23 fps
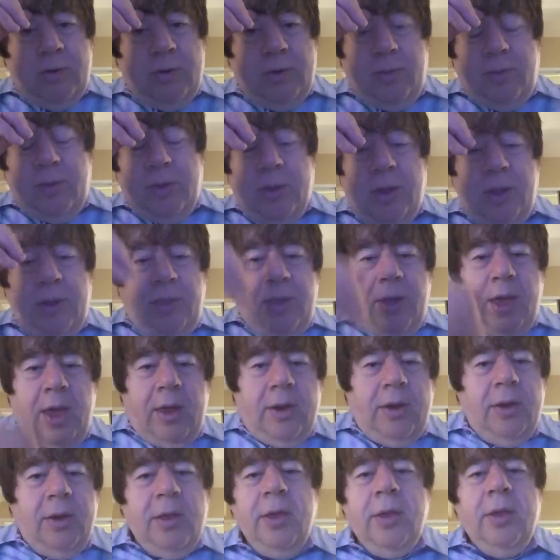or something like
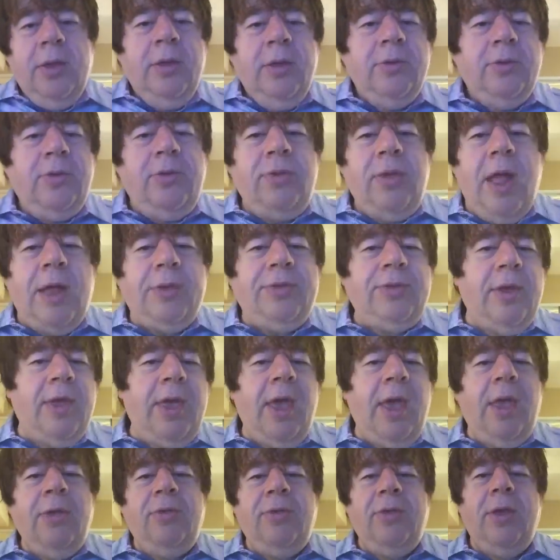that. Just not the
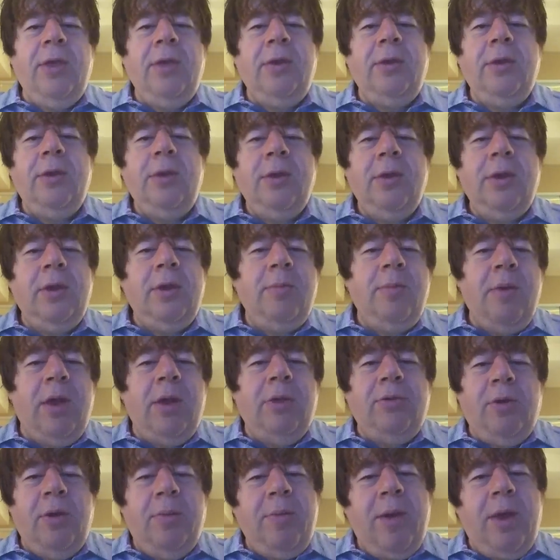case in a
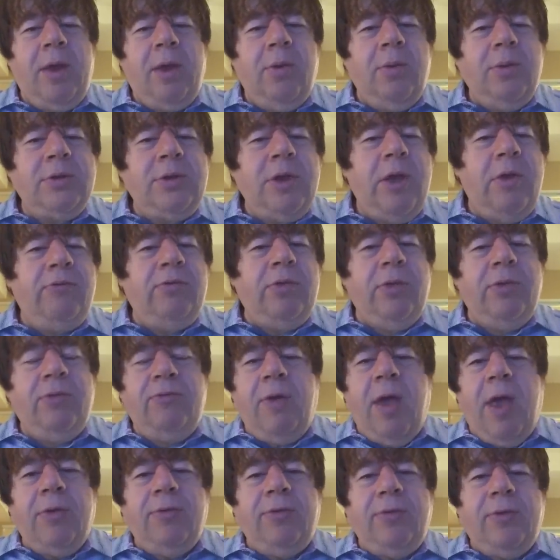monetary metal, which have
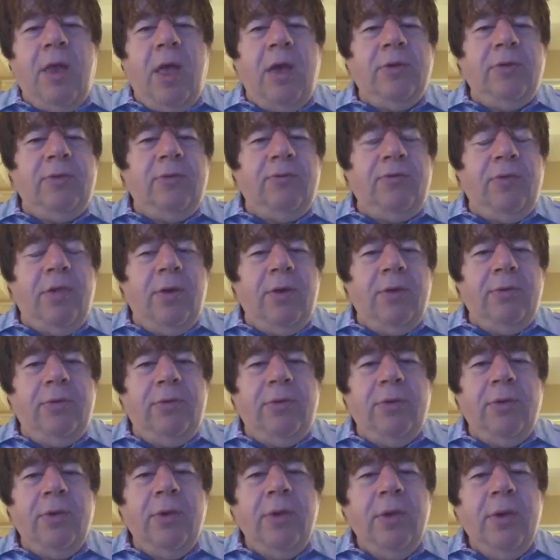these vast stocks to
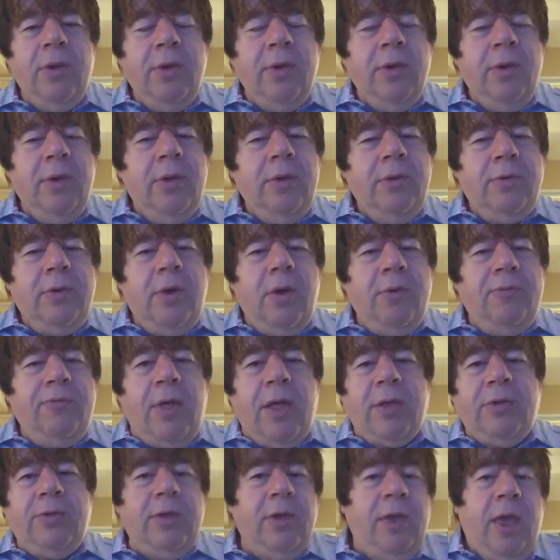flows. So if
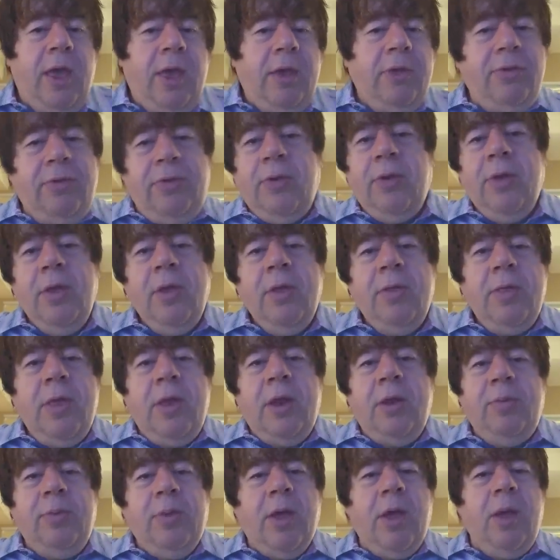that's the case,
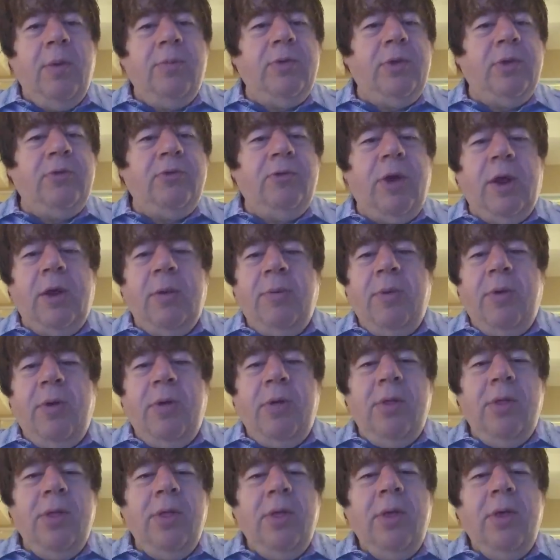then it becomes a
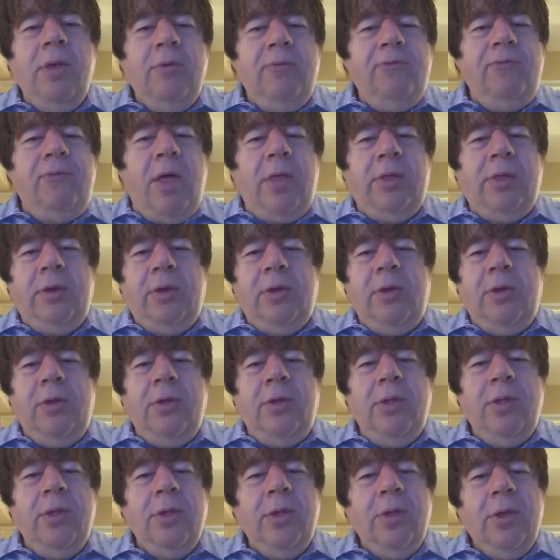tradable,
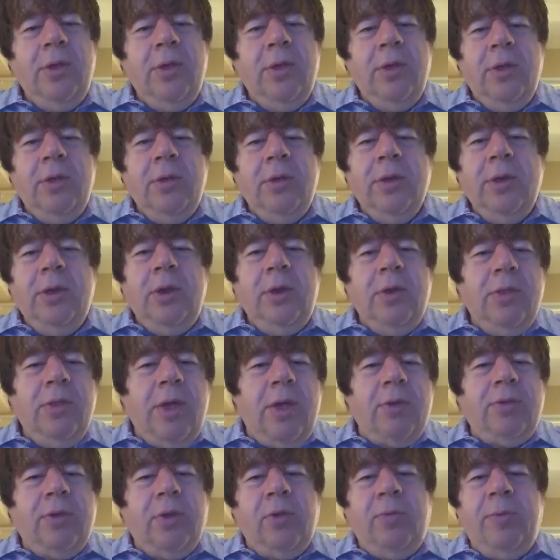volatile, you know,
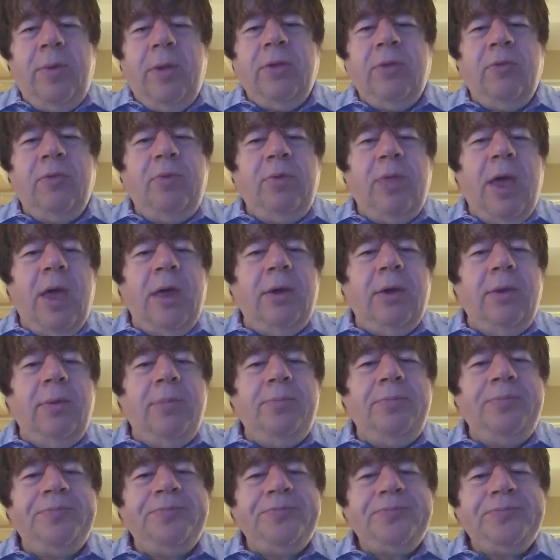less expensive
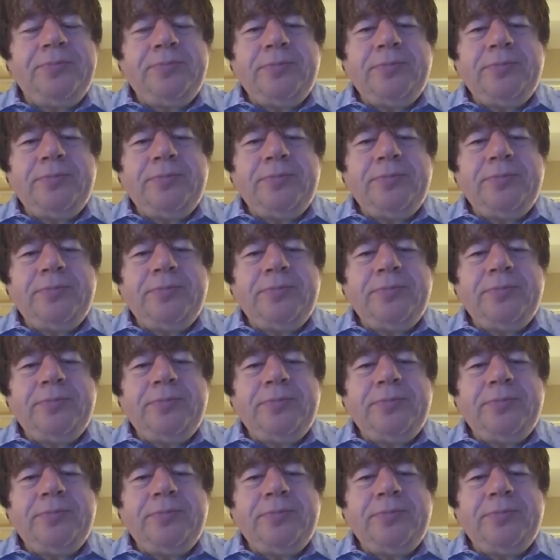platinum.